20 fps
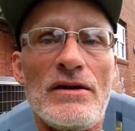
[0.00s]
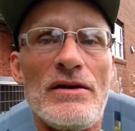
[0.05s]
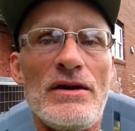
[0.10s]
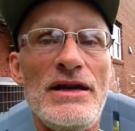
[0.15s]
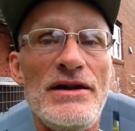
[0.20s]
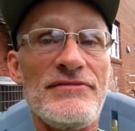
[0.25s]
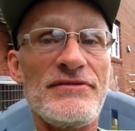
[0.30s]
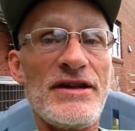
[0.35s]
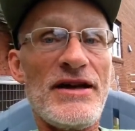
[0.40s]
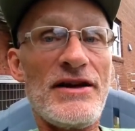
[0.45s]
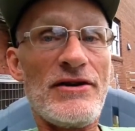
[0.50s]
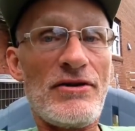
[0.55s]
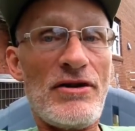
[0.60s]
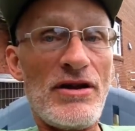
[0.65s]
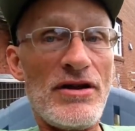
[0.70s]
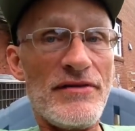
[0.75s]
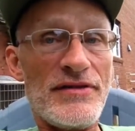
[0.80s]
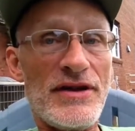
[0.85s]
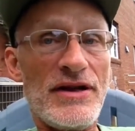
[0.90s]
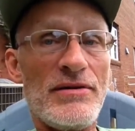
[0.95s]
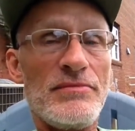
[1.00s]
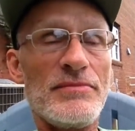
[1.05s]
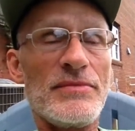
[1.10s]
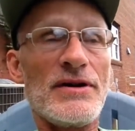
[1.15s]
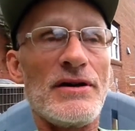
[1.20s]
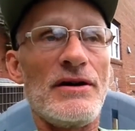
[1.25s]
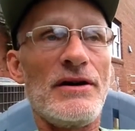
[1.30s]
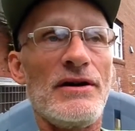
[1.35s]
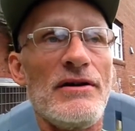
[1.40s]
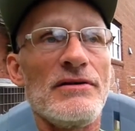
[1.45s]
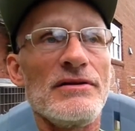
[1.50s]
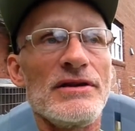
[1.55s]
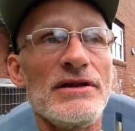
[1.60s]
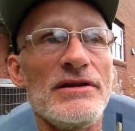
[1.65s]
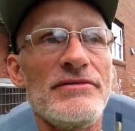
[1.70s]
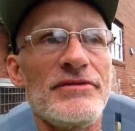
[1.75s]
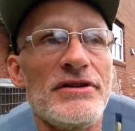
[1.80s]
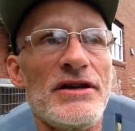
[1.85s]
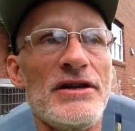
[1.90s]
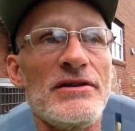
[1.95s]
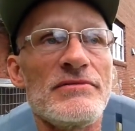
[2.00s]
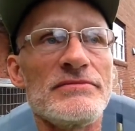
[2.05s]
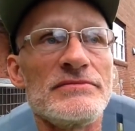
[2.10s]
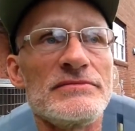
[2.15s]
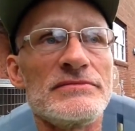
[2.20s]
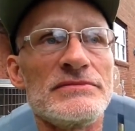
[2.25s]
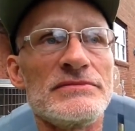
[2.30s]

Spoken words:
if not all of them, are living on